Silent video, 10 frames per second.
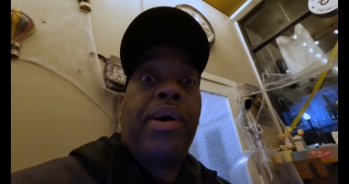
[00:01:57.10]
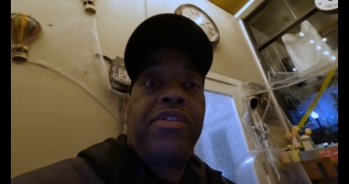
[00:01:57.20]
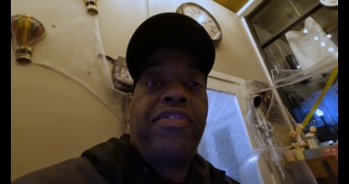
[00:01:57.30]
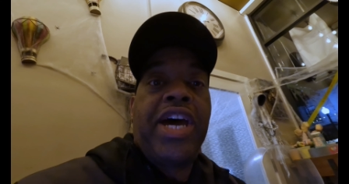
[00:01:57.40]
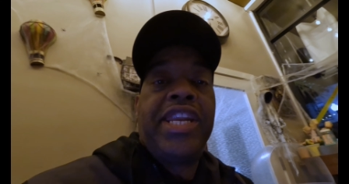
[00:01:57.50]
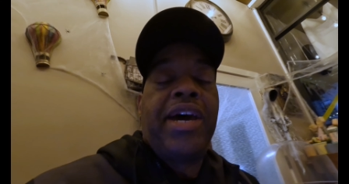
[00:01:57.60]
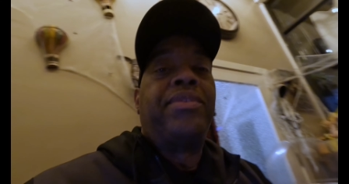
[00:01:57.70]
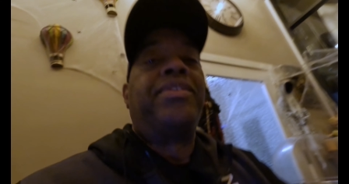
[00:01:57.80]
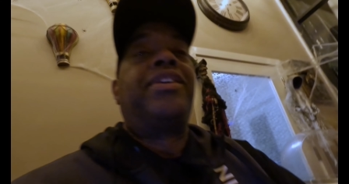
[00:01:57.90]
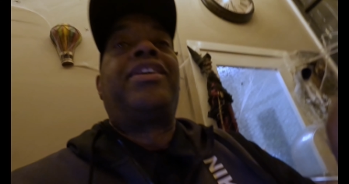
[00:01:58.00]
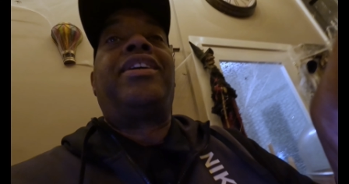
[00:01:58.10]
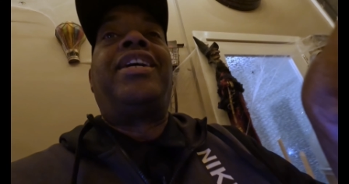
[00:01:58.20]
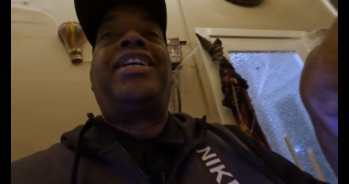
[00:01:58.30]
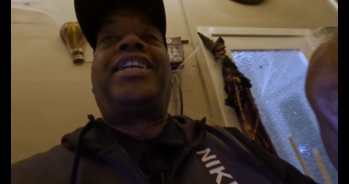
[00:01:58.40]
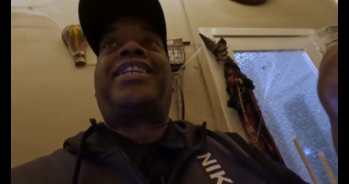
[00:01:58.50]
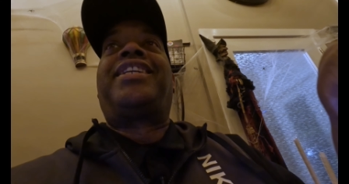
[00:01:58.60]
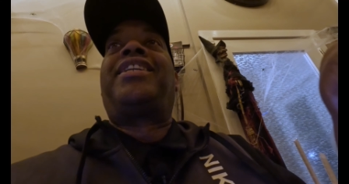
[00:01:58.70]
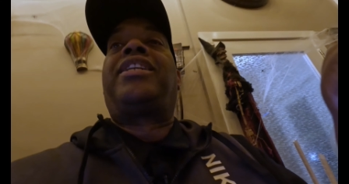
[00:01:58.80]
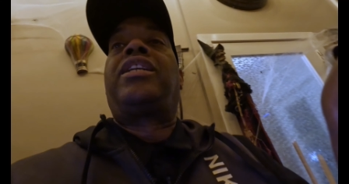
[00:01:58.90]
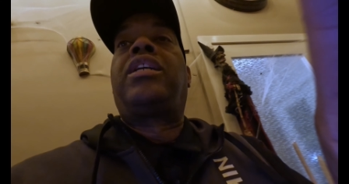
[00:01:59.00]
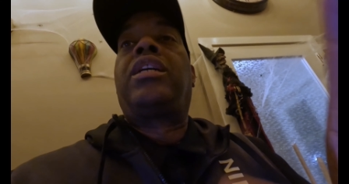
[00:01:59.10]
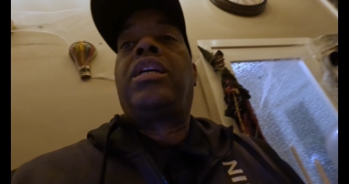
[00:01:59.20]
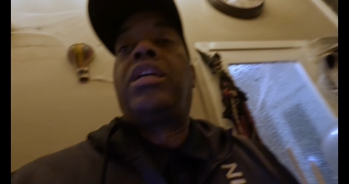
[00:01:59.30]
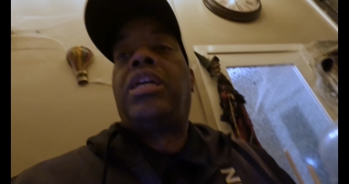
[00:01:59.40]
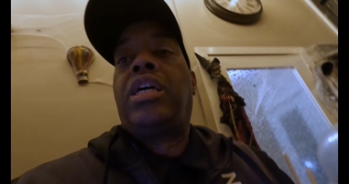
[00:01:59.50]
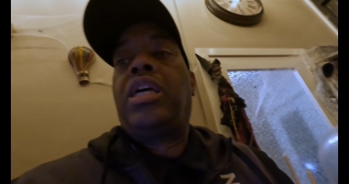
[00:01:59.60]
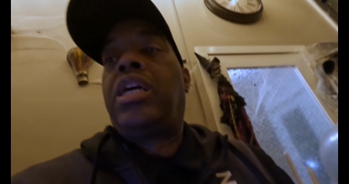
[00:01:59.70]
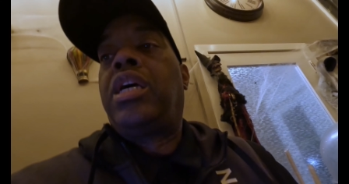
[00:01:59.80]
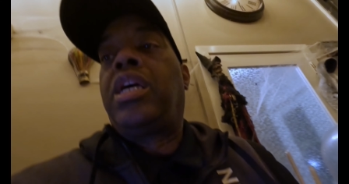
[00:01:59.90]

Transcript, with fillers: about to find out. Huh? I think they all have boba in it.